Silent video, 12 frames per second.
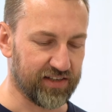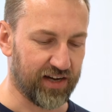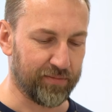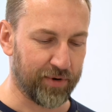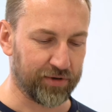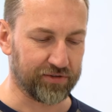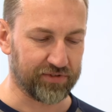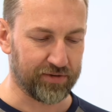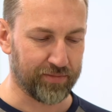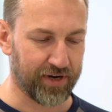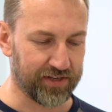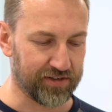amount of the
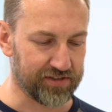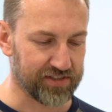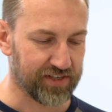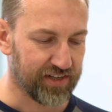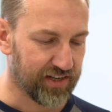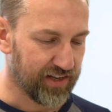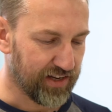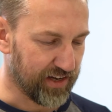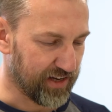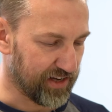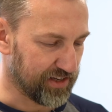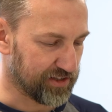miners
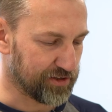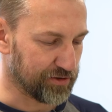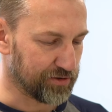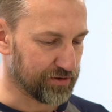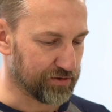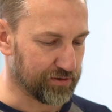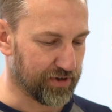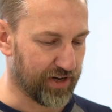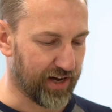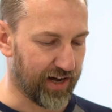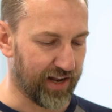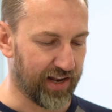and to
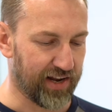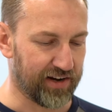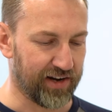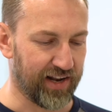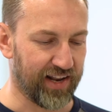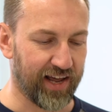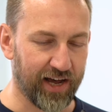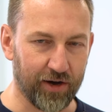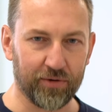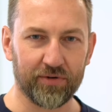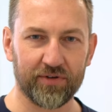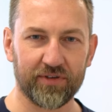
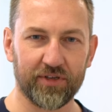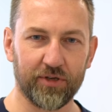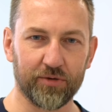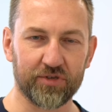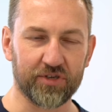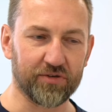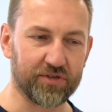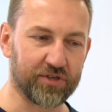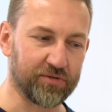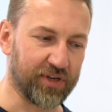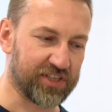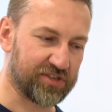allow users
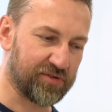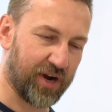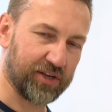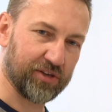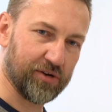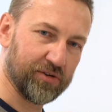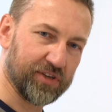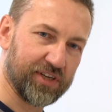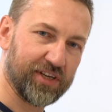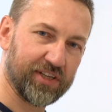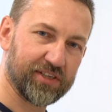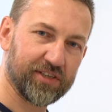to extract all the
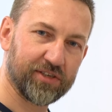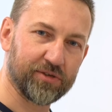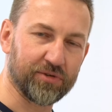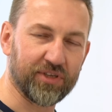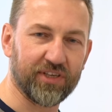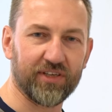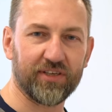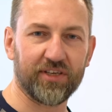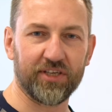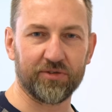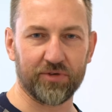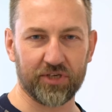heat to the
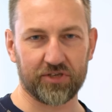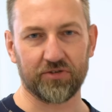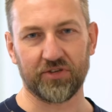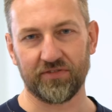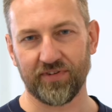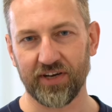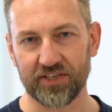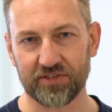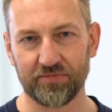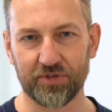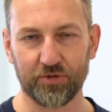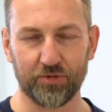heat rejection device,
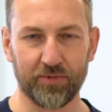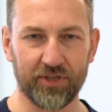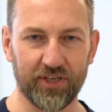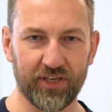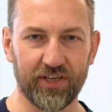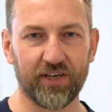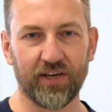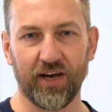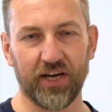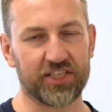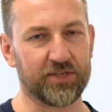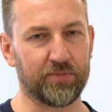which would be the
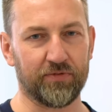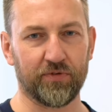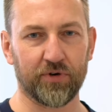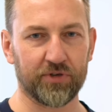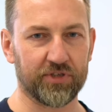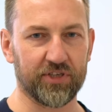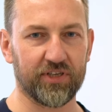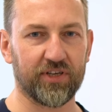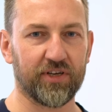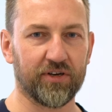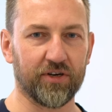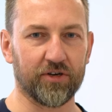ICP-40
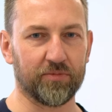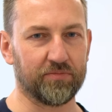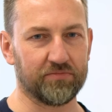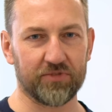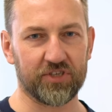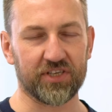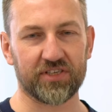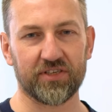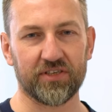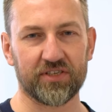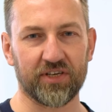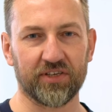or just
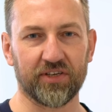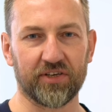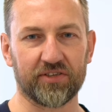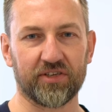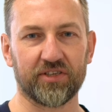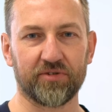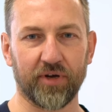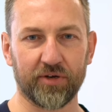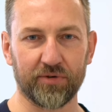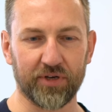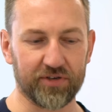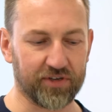standard dry
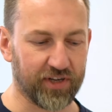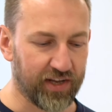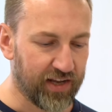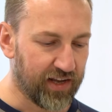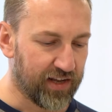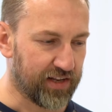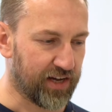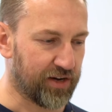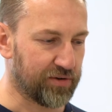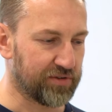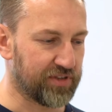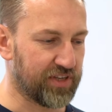cooler.
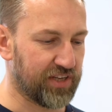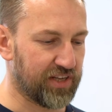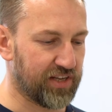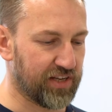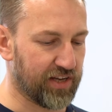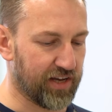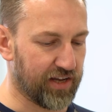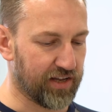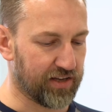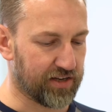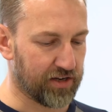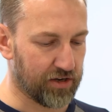Now the
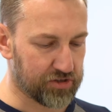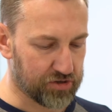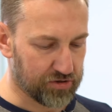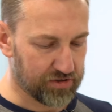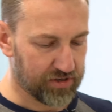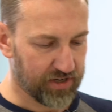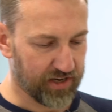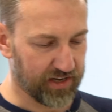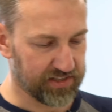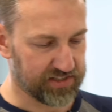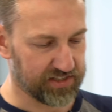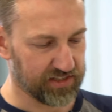enclosure
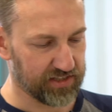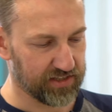has